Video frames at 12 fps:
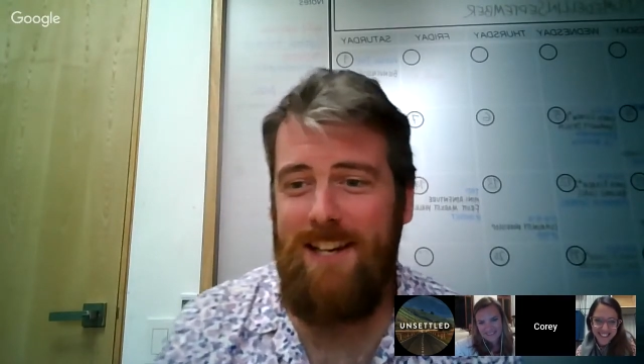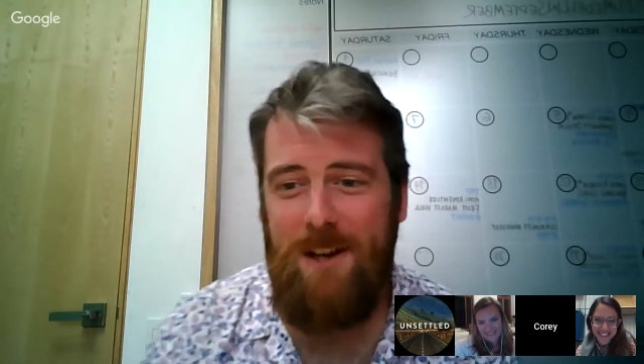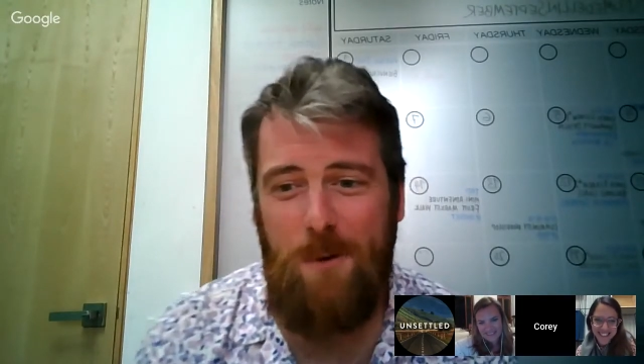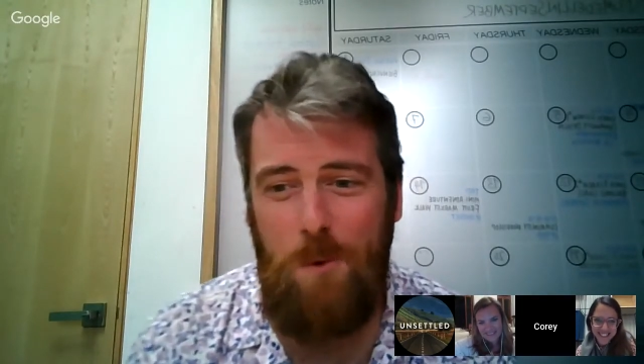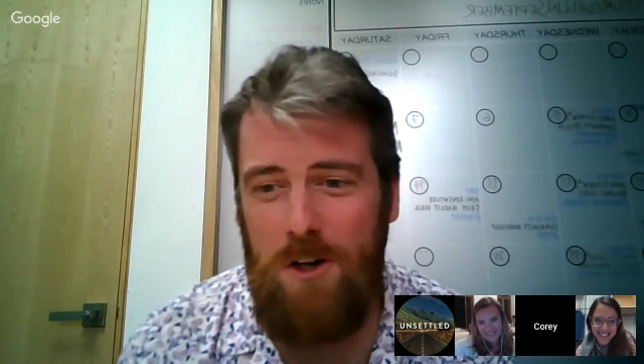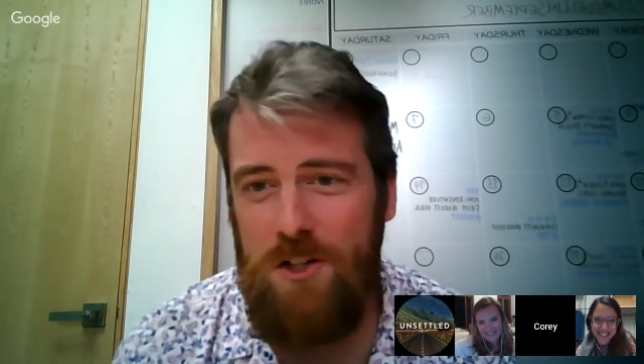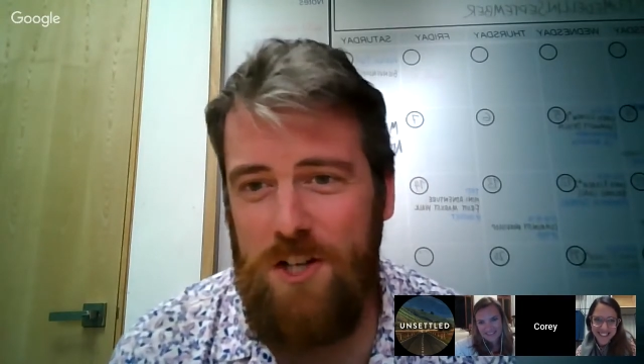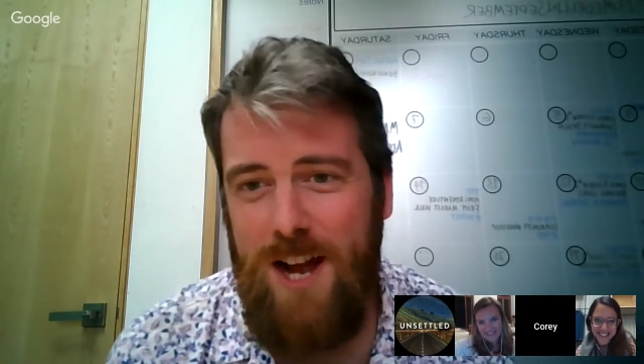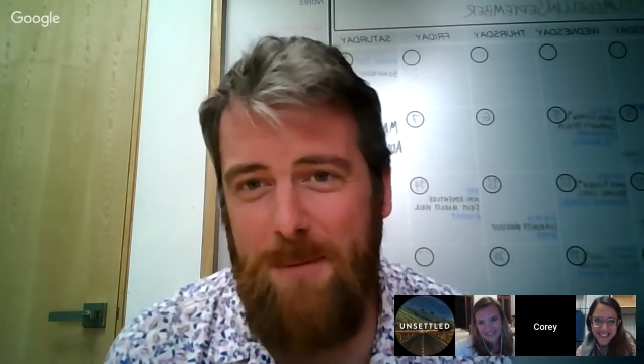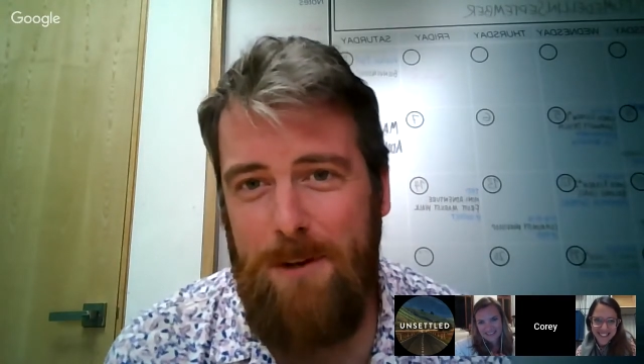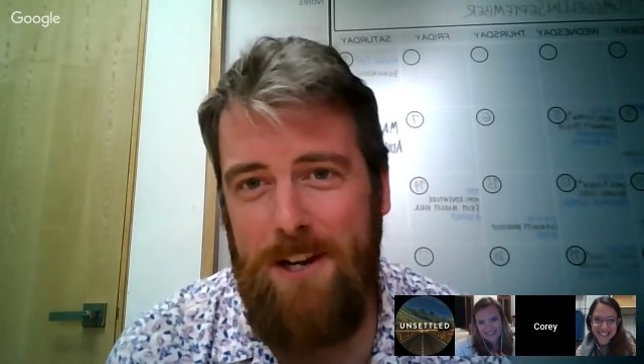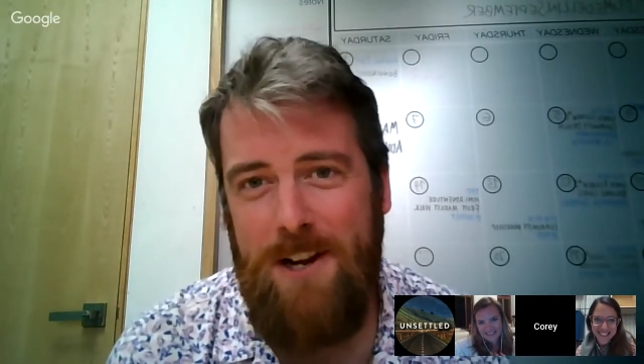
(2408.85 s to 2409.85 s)
a
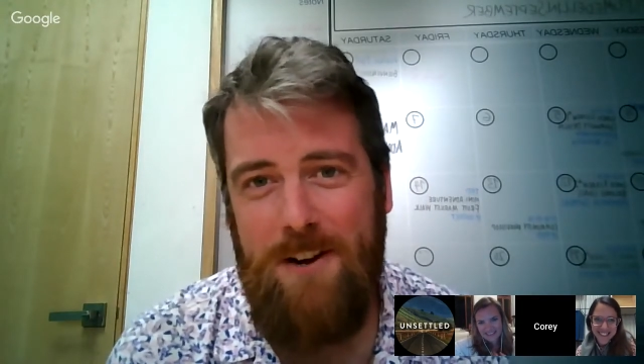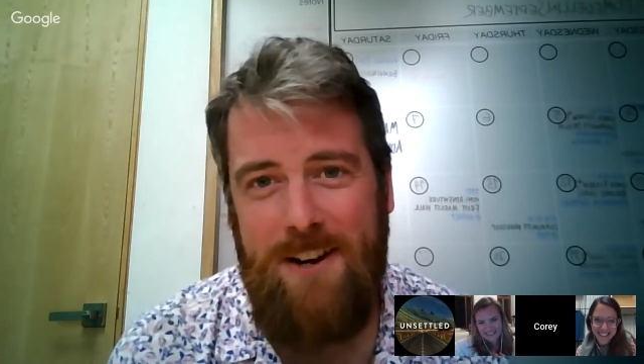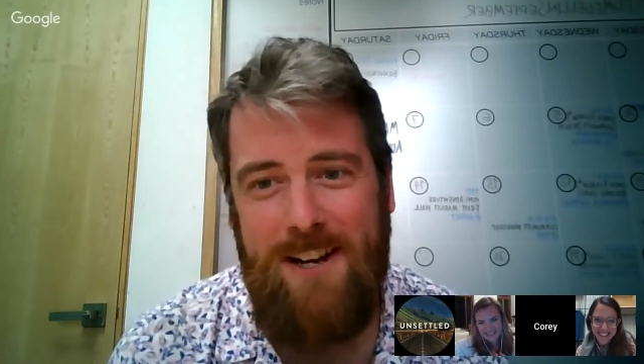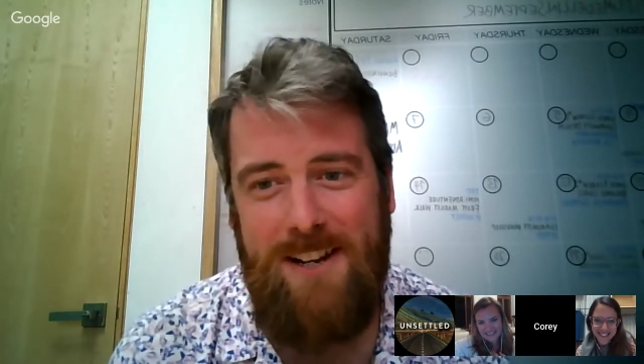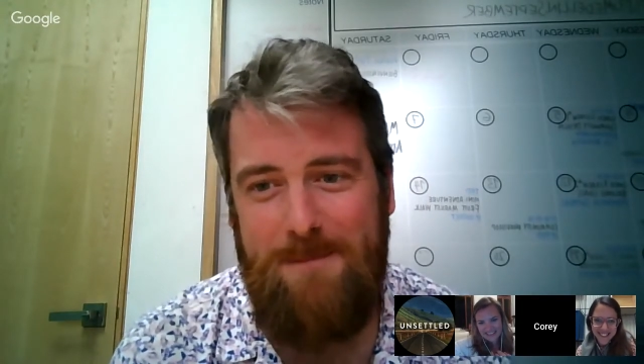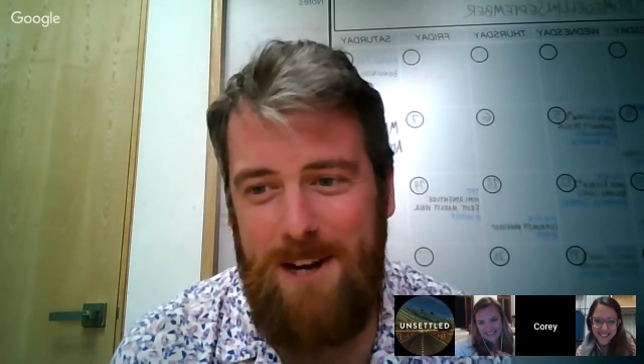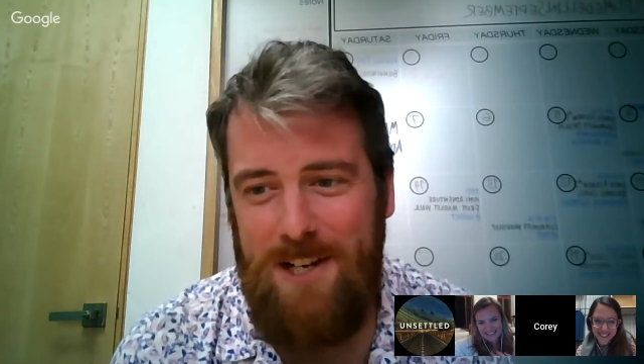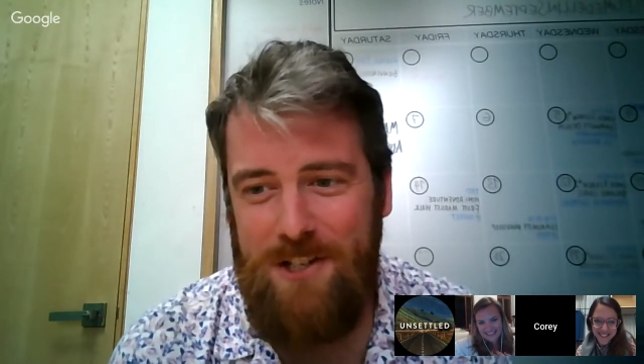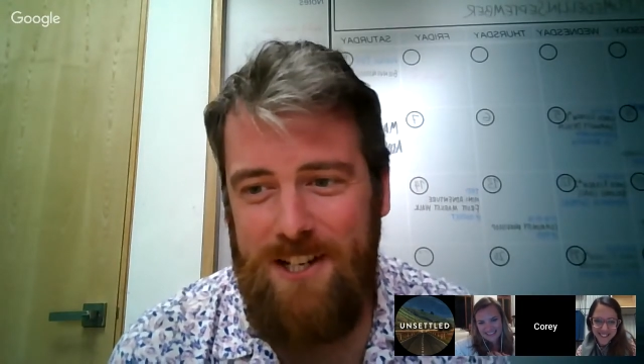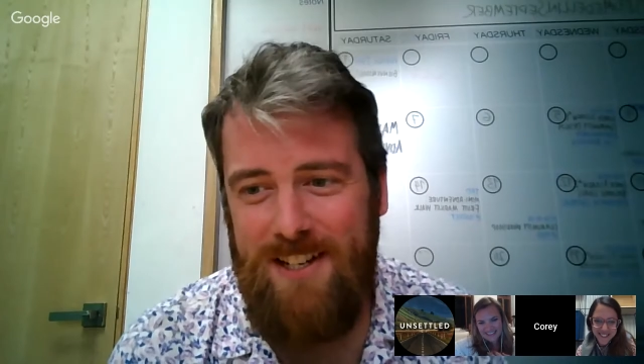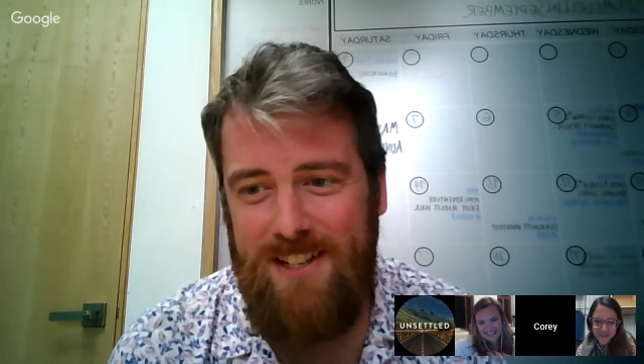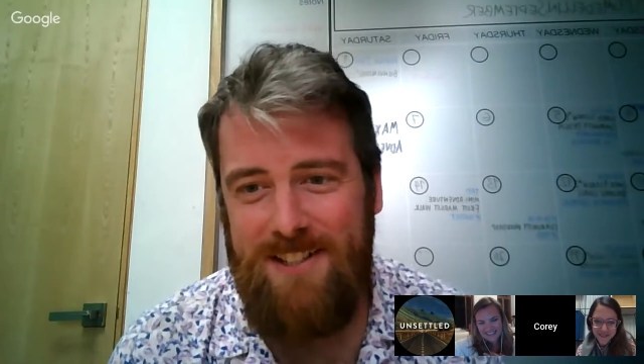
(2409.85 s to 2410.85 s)
workshop here in
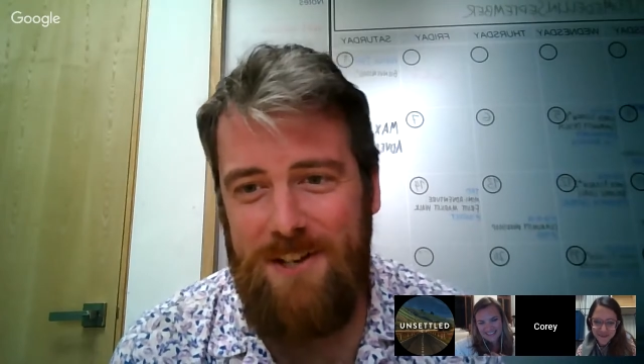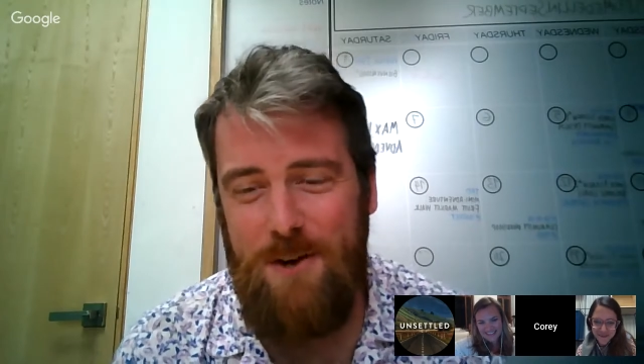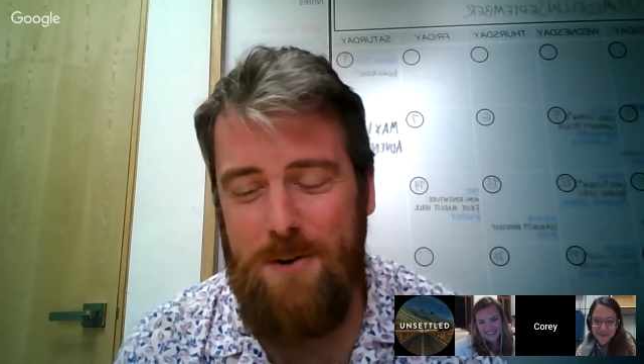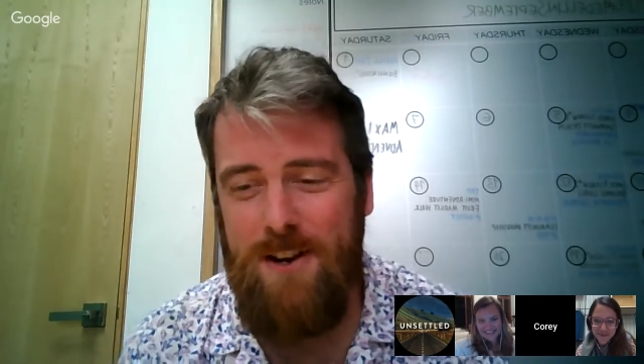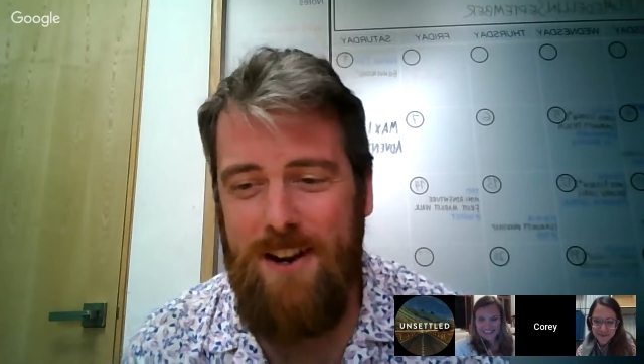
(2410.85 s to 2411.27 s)
Medellin. So